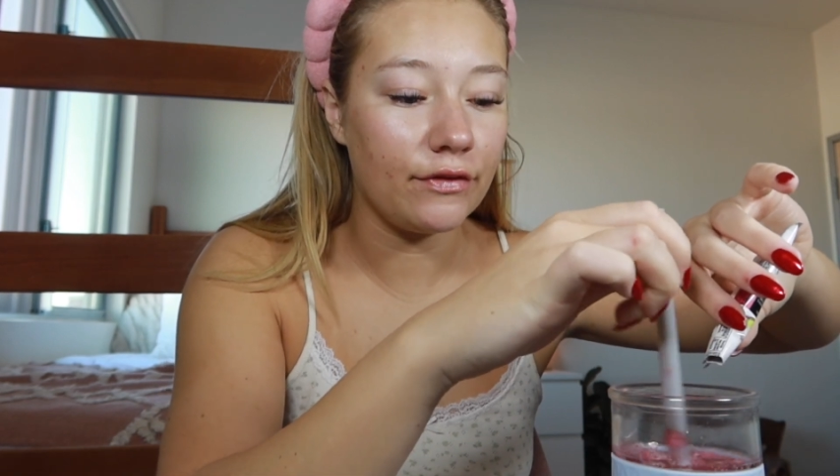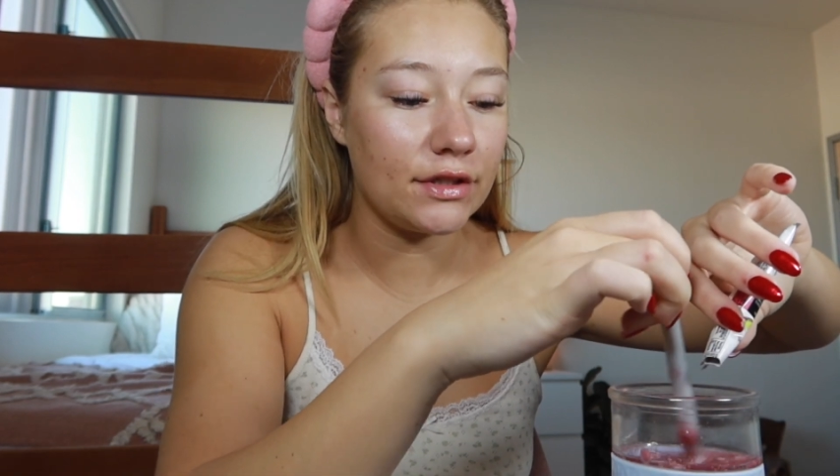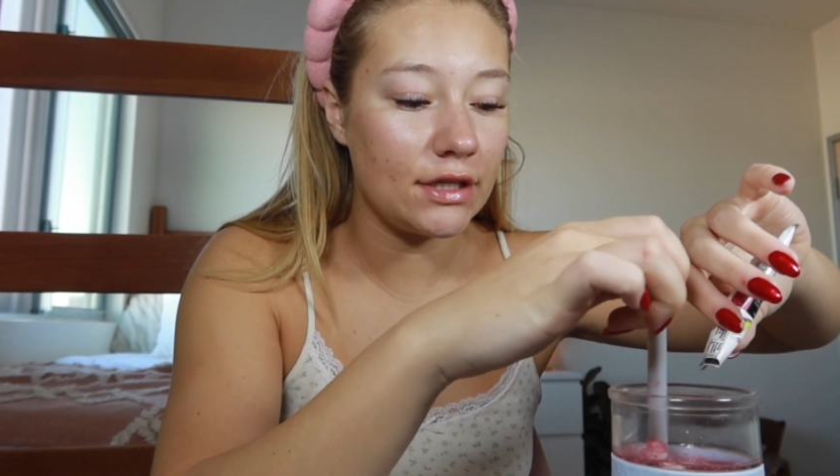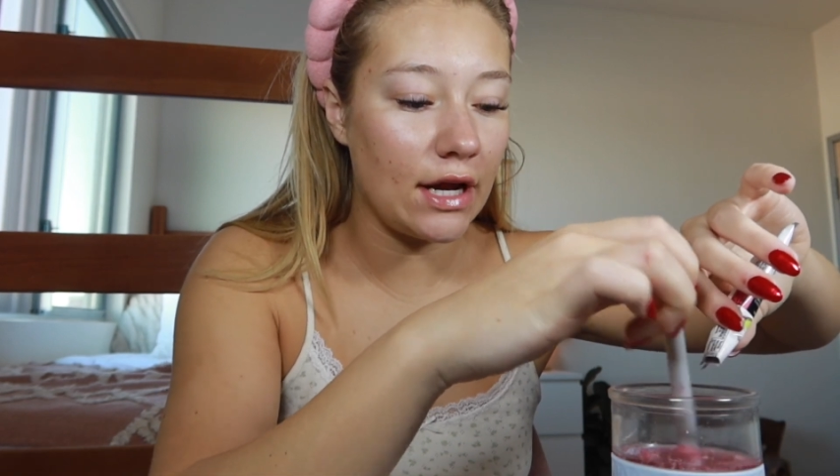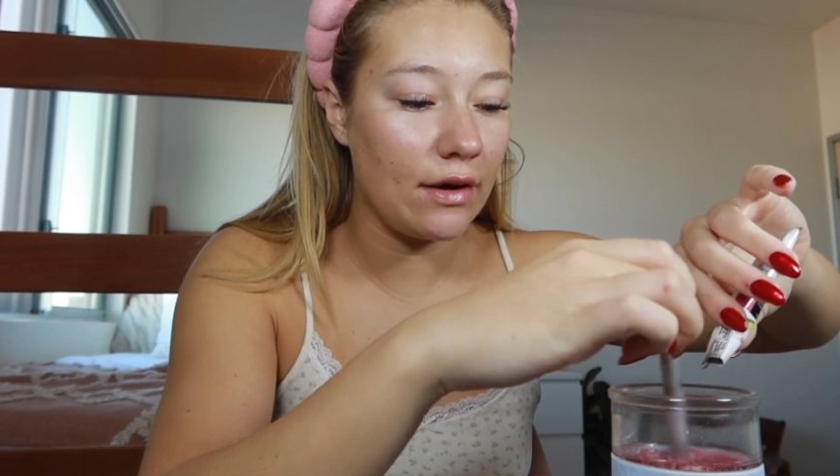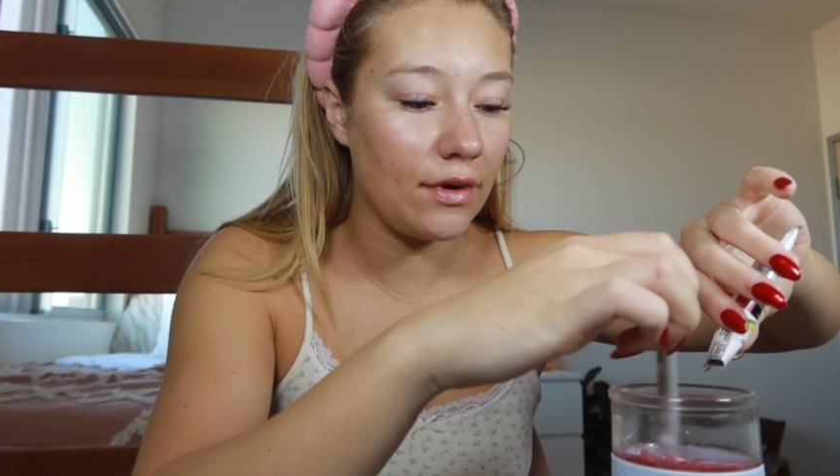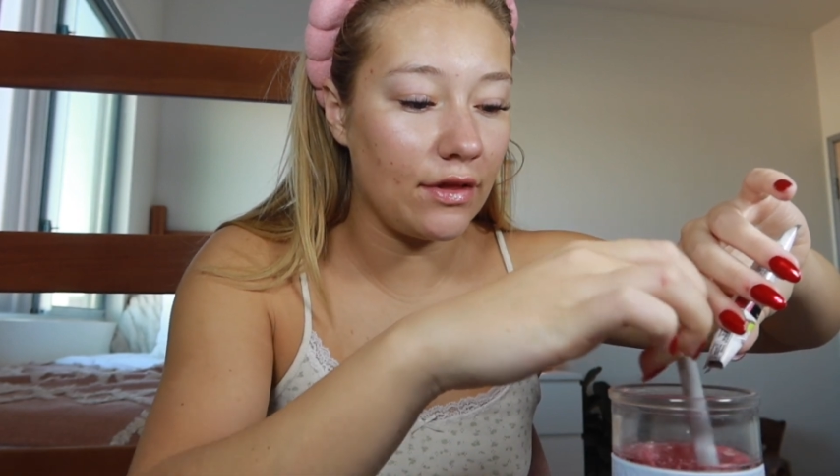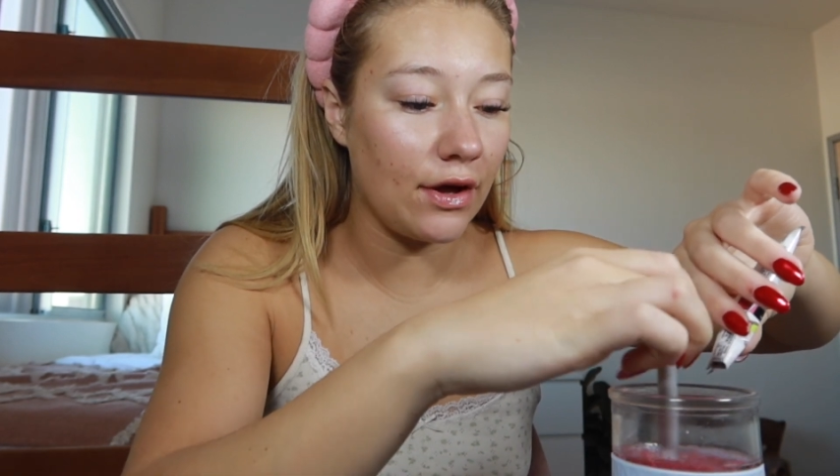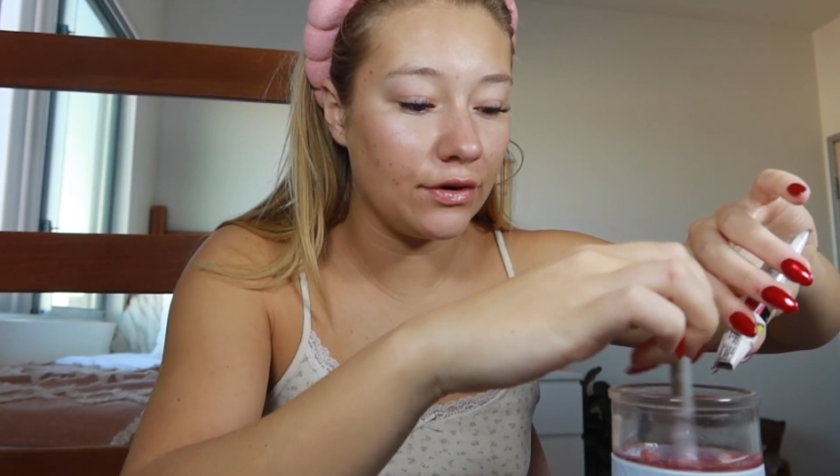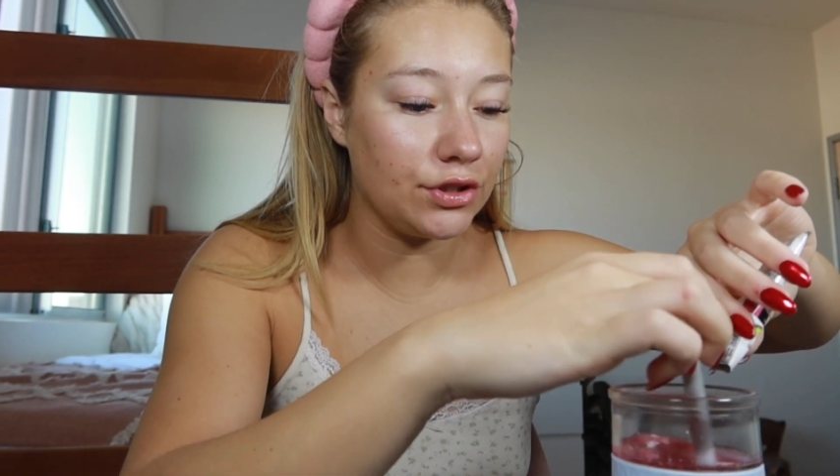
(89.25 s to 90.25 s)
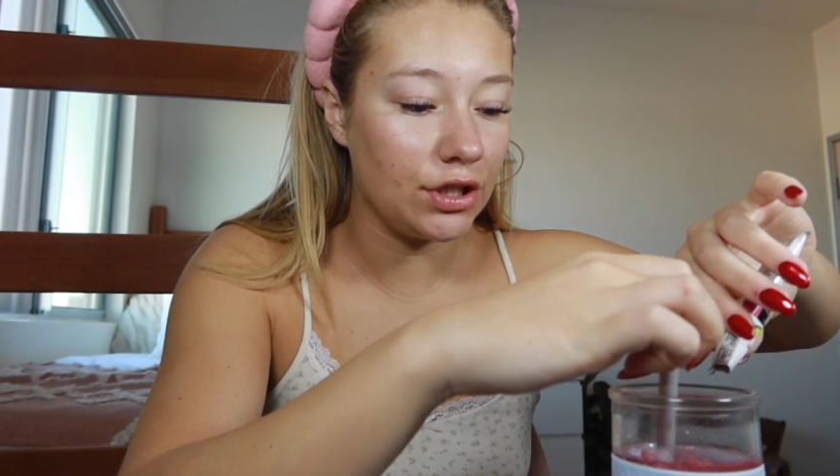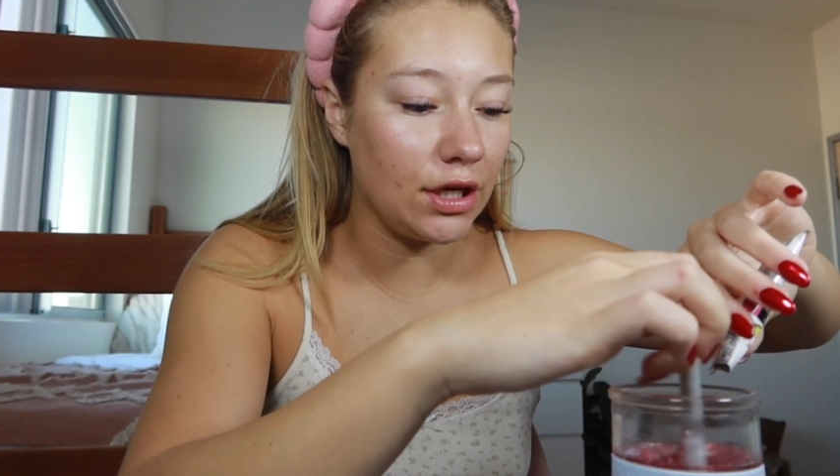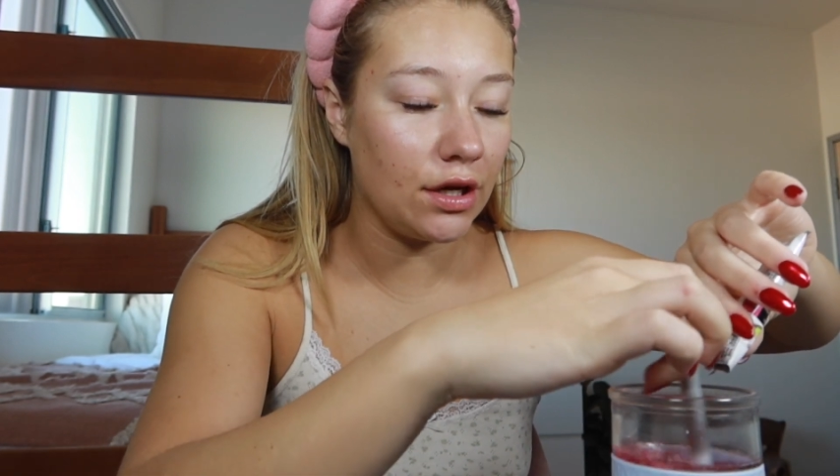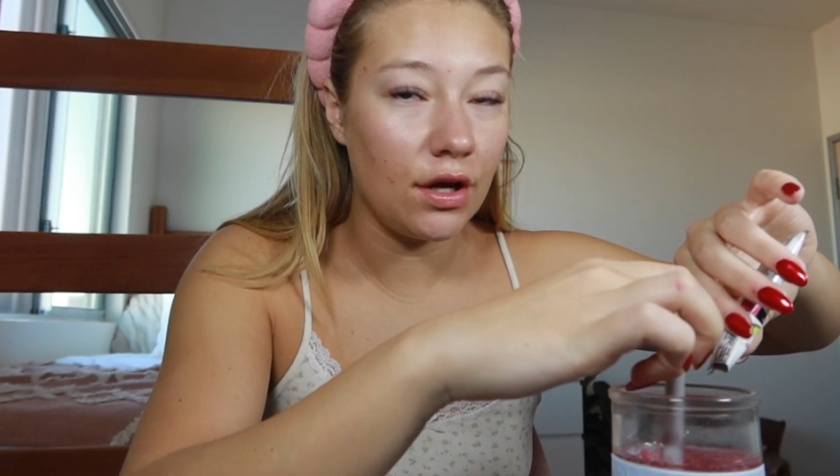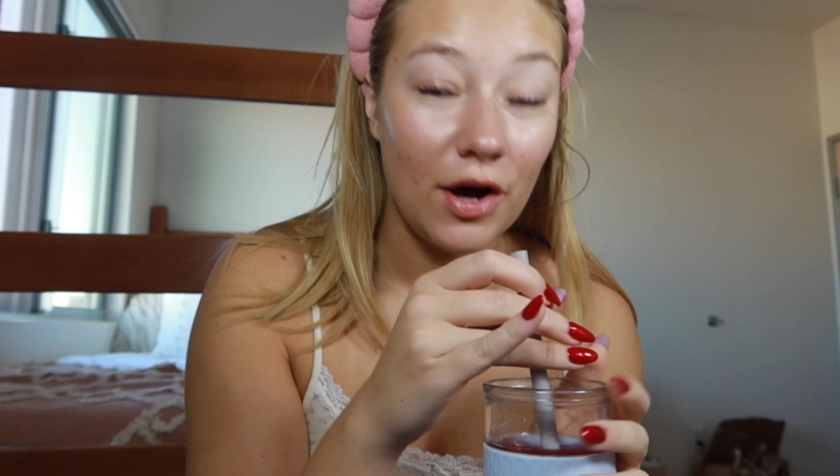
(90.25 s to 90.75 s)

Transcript: for today with energy.